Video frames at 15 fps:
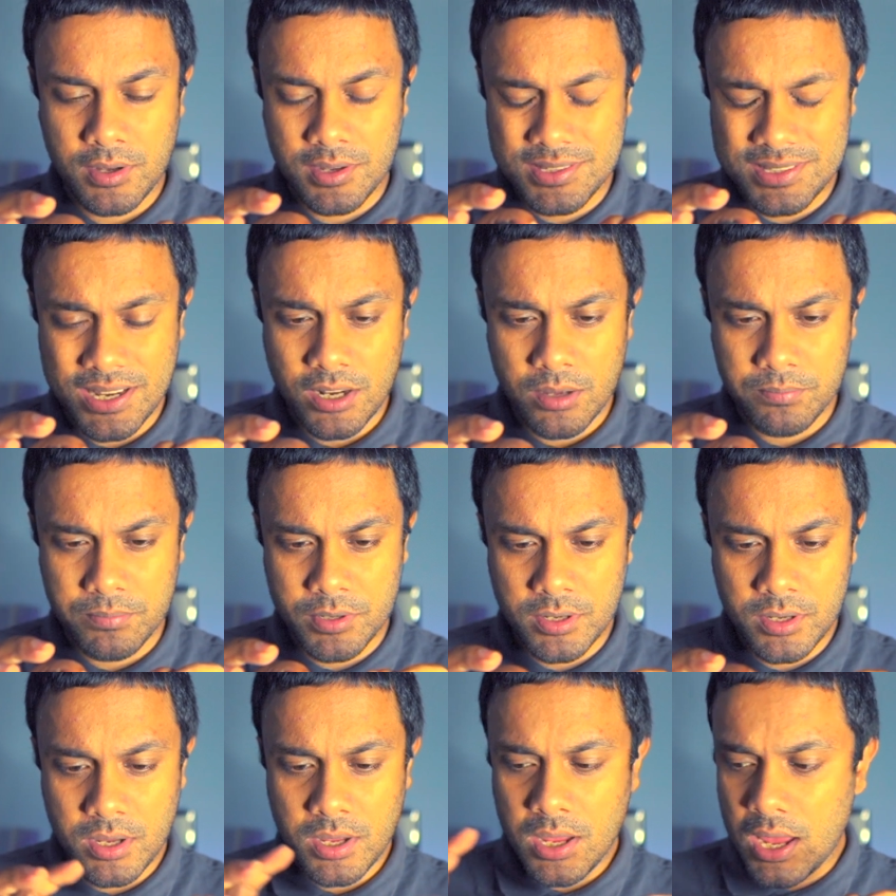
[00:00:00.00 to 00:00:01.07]
setup.
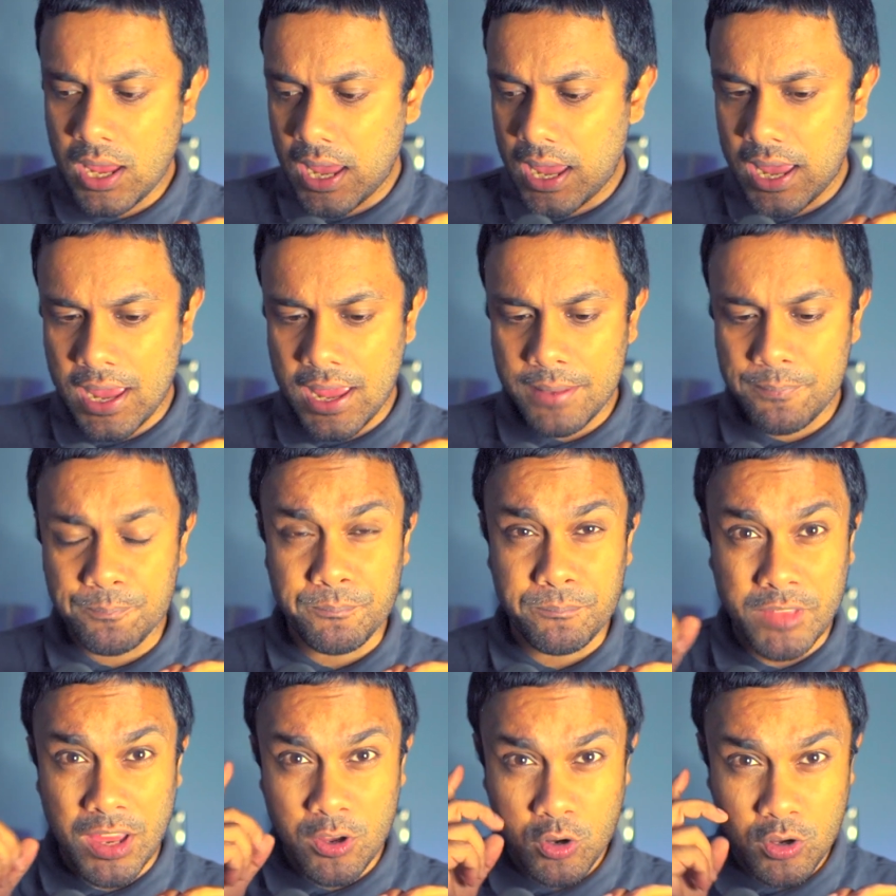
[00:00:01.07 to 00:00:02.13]
And
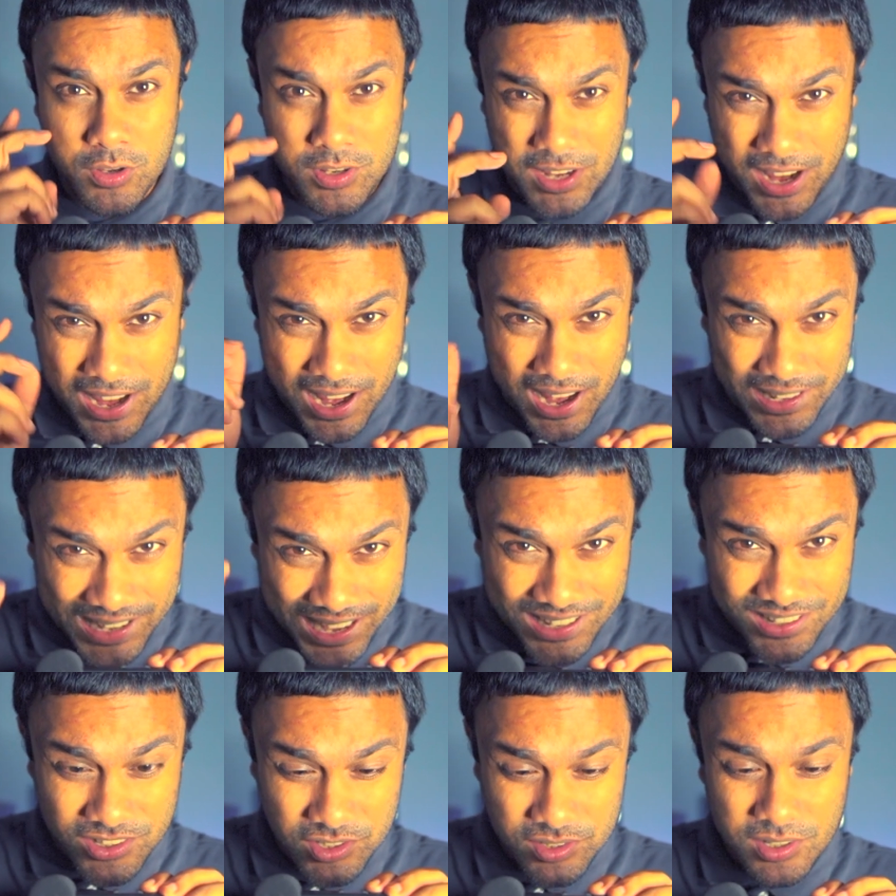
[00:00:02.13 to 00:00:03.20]
an
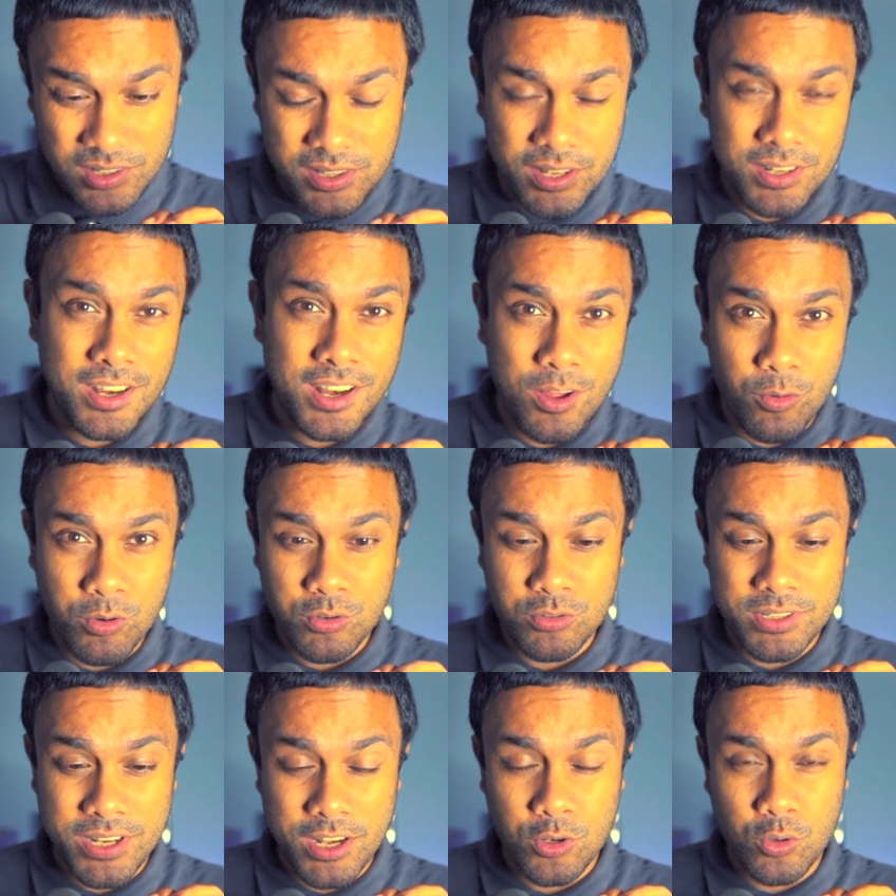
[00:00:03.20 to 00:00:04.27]
additional thing that I want to
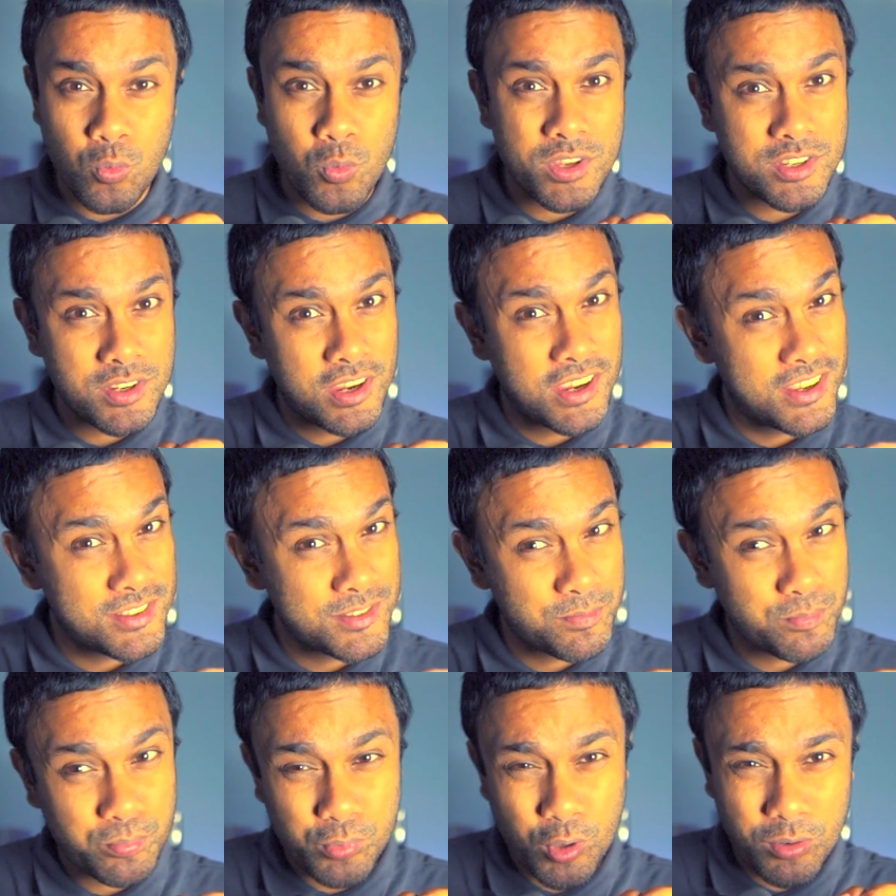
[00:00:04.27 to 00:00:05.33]
tell you, which is
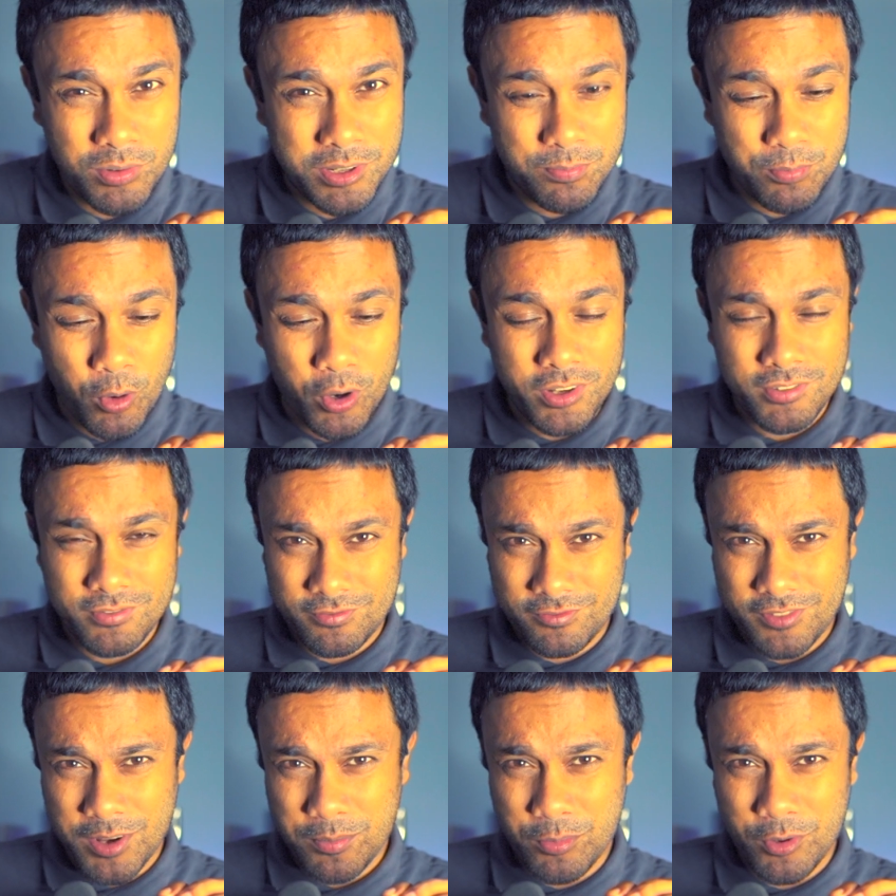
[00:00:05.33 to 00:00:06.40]
probably
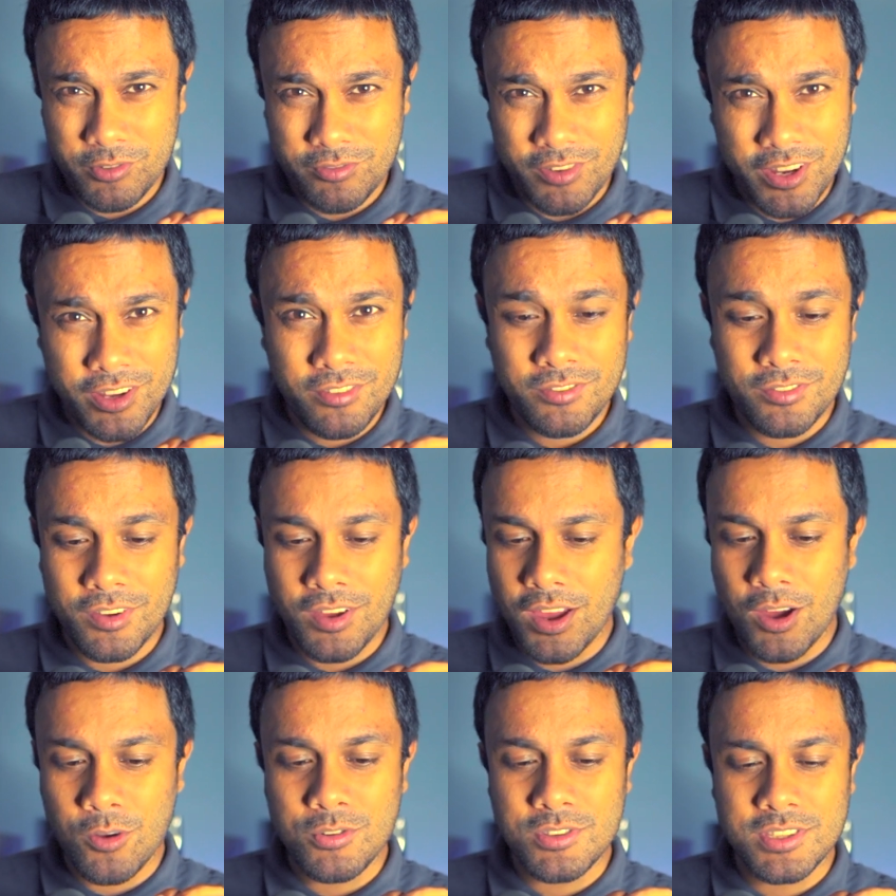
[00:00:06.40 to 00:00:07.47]
0.5,
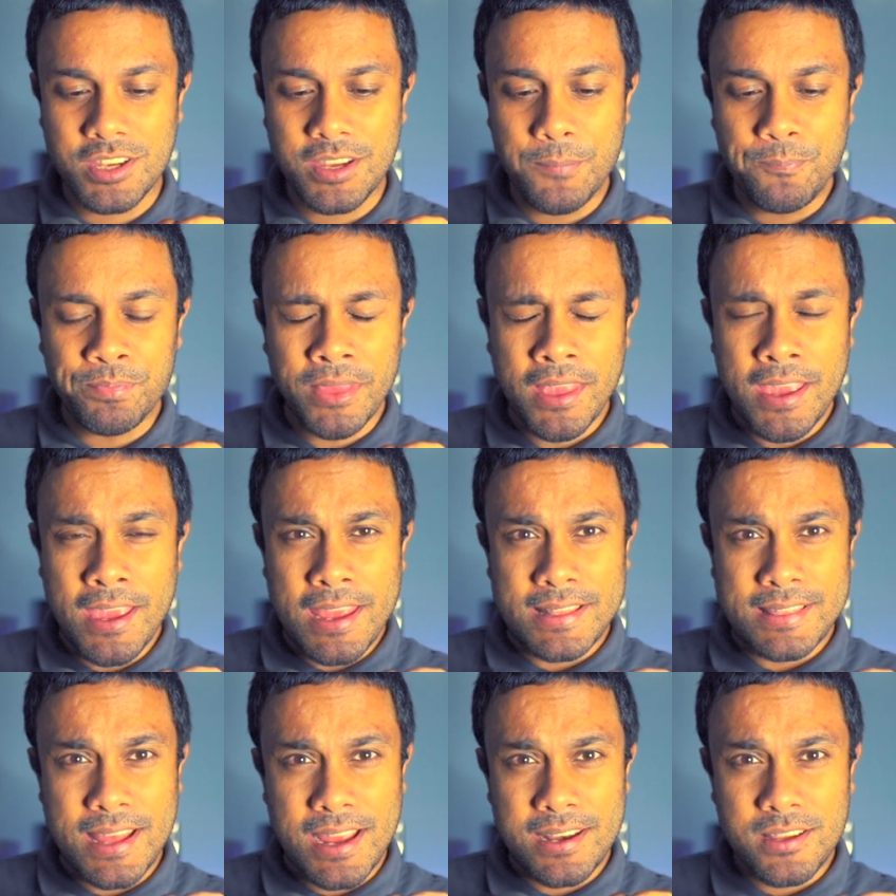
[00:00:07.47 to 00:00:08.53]
I would say,
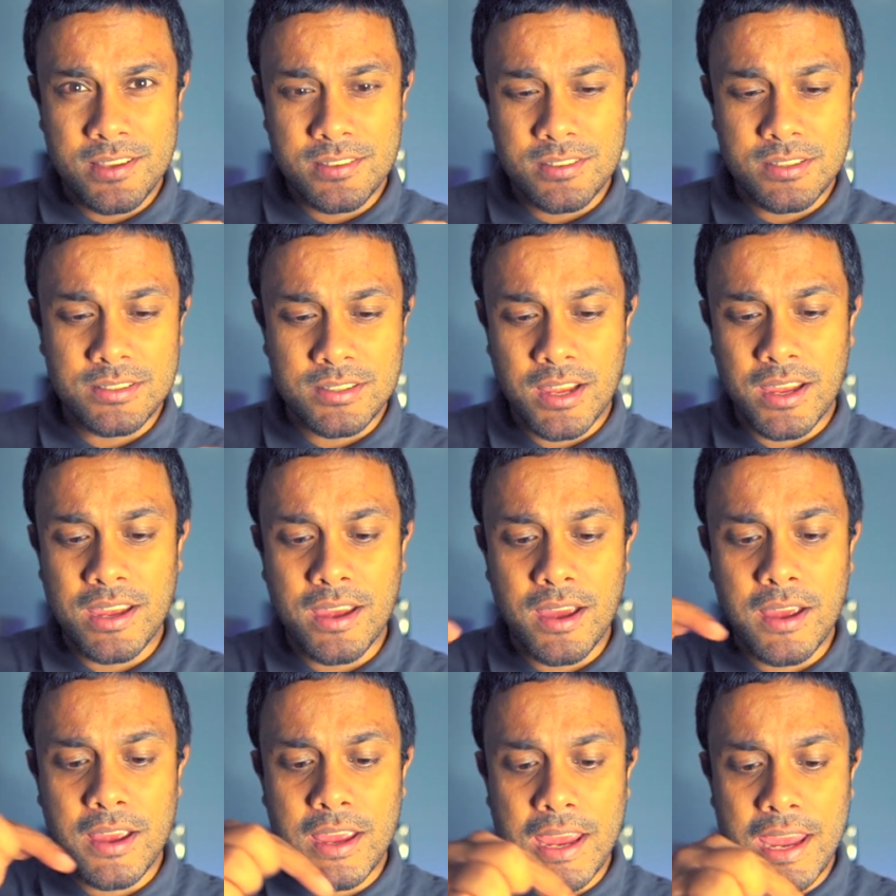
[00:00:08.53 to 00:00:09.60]
that is
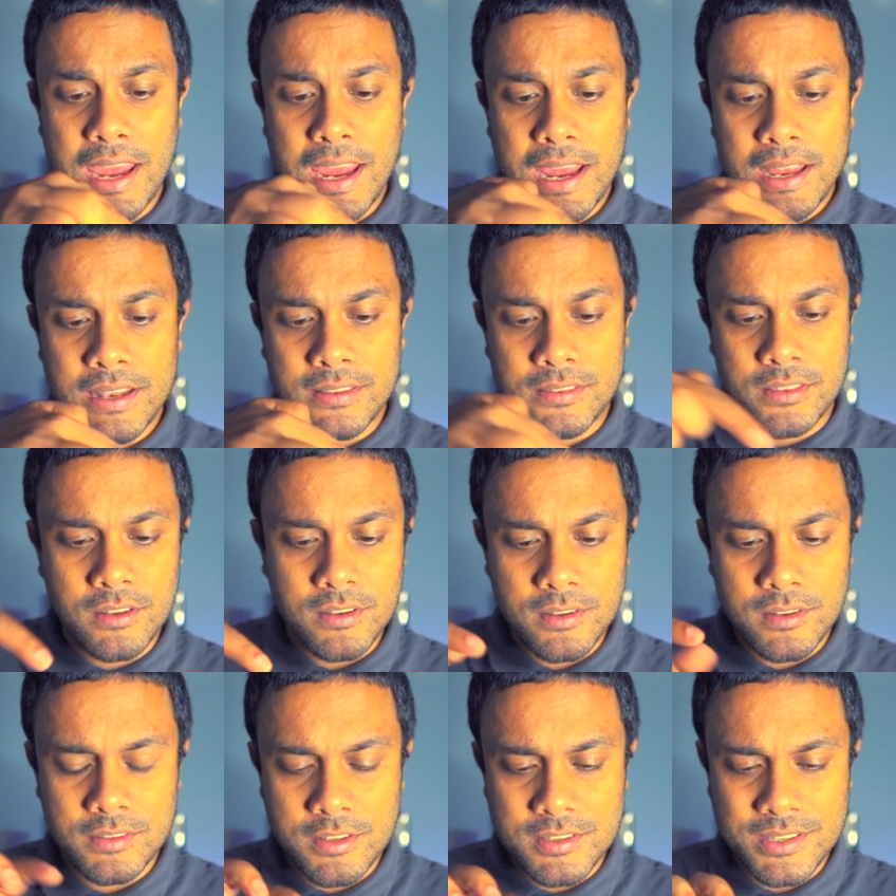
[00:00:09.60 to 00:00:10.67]

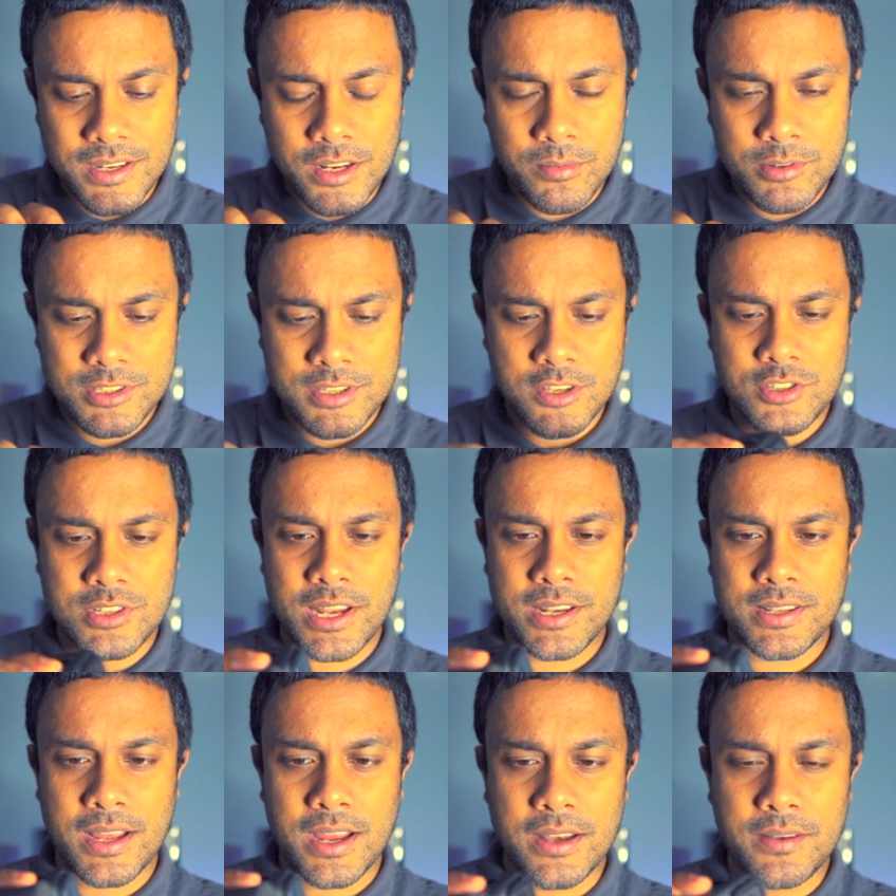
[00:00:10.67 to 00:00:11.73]
the setup is such
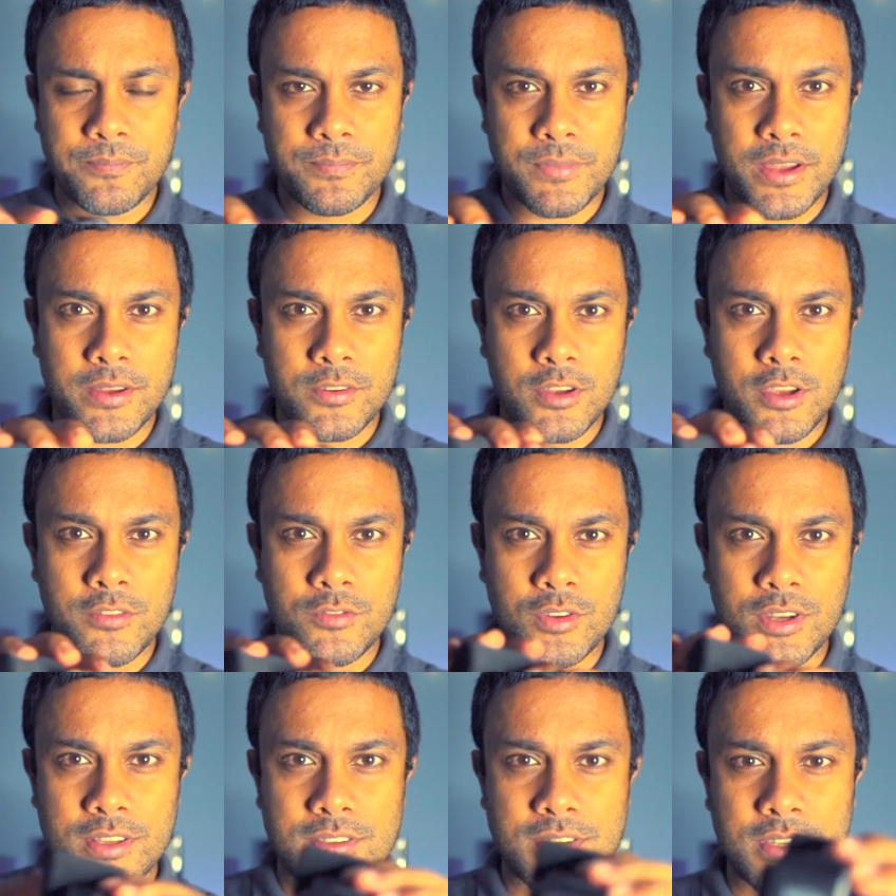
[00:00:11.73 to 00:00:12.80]
like that, like if you
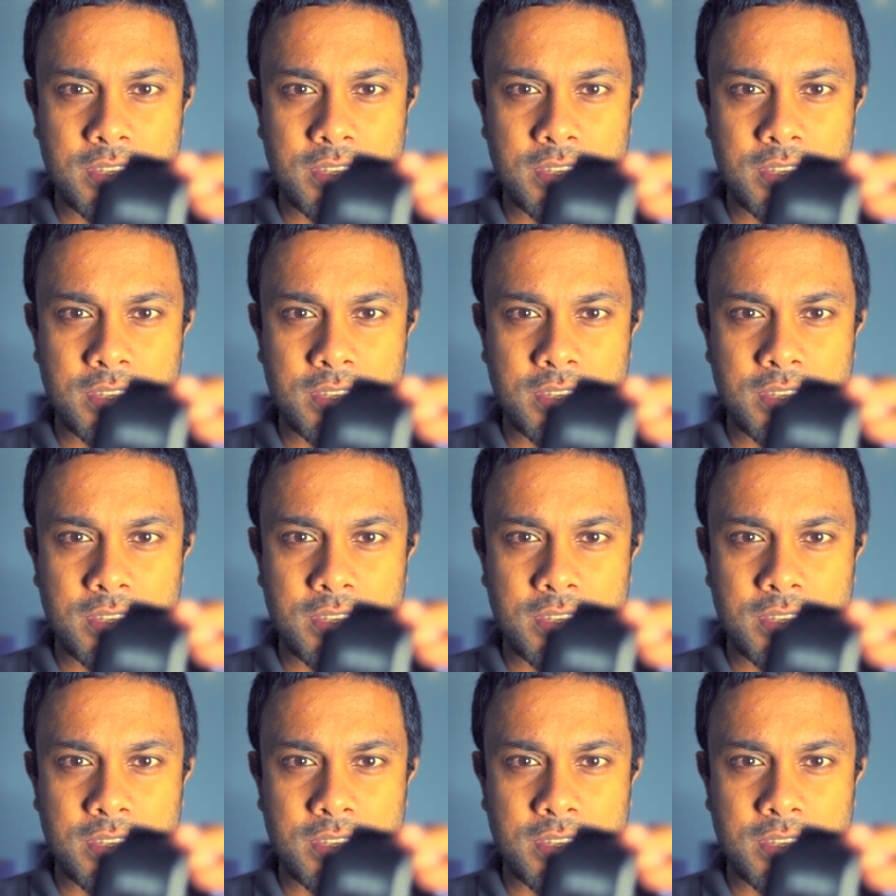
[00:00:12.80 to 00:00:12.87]
can see